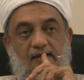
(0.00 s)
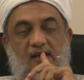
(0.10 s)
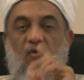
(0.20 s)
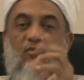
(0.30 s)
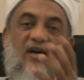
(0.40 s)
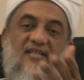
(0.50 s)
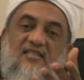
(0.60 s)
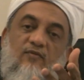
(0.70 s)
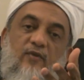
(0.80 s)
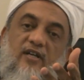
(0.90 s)
Now you
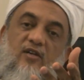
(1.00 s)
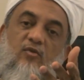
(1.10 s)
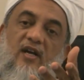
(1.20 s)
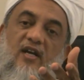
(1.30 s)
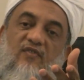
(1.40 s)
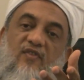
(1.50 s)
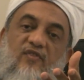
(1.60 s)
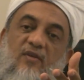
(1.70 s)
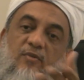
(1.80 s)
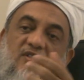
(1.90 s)
ask them, where did you get the
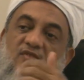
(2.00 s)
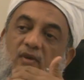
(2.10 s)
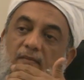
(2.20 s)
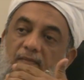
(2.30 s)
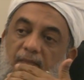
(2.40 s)
15% from?